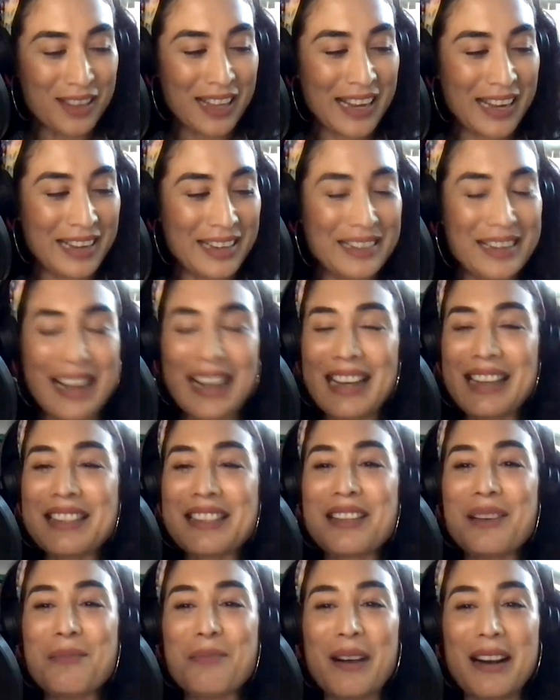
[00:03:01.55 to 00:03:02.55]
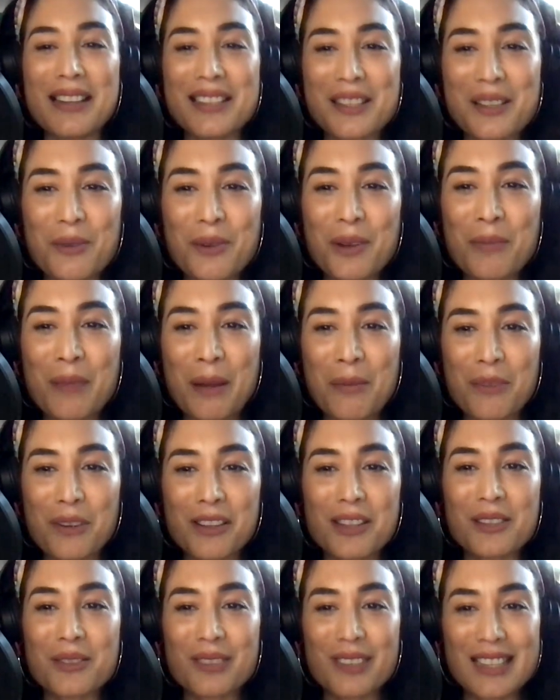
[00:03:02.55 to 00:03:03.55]
of like, I guess, the bossy one, my
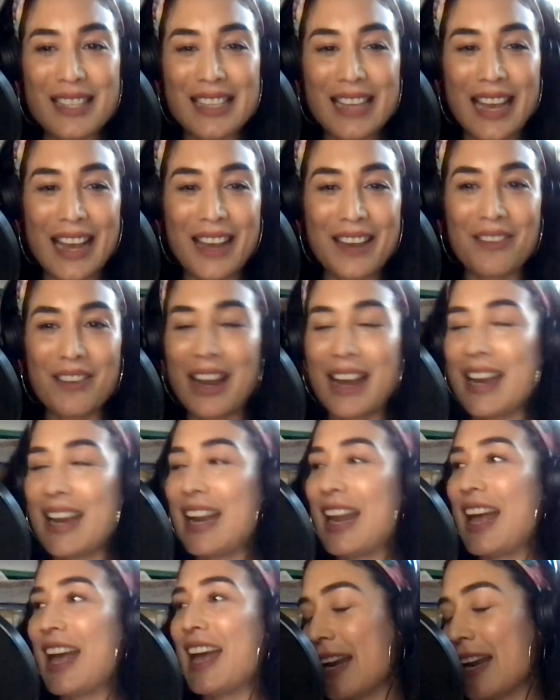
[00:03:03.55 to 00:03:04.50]
brothers would say, right?